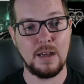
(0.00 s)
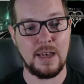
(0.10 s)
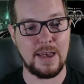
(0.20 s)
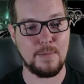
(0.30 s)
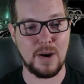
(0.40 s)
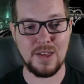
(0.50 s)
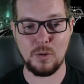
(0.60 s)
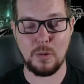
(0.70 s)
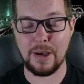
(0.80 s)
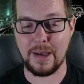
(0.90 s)
And by the
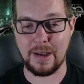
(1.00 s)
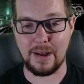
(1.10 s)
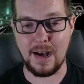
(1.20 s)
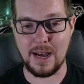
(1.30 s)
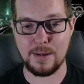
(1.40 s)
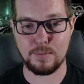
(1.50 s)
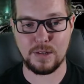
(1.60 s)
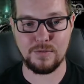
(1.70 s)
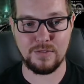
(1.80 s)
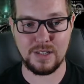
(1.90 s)
way, I am
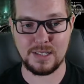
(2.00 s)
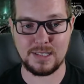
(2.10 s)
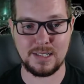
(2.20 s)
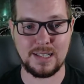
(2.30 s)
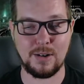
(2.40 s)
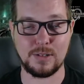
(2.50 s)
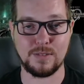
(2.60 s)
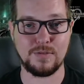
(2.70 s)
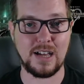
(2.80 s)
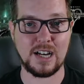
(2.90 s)
convinced that that was a
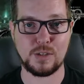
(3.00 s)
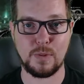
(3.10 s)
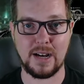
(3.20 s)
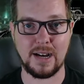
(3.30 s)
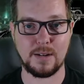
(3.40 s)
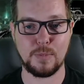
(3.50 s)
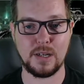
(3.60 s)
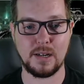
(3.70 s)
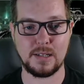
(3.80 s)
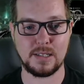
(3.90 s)
flashback
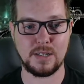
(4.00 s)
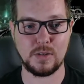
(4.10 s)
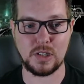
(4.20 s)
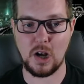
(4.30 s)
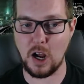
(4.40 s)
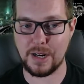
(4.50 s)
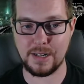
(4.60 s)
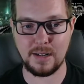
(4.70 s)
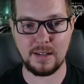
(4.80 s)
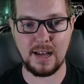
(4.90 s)
because he was talking
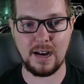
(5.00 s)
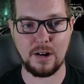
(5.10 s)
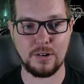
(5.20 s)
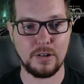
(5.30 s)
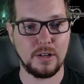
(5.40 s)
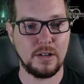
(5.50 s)
to Cloud.